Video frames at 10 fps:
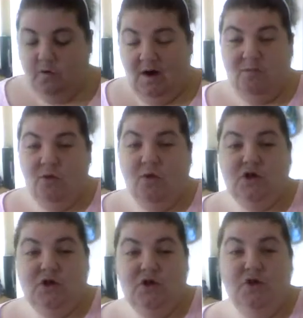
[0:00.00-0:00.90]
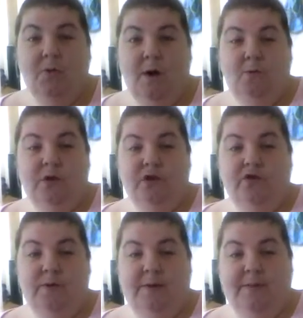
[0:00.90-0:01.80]
So I'm not sure what I'm going to
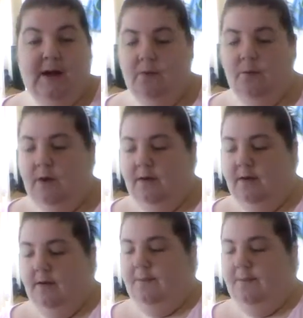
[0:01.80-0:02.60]
do with the bigger ones.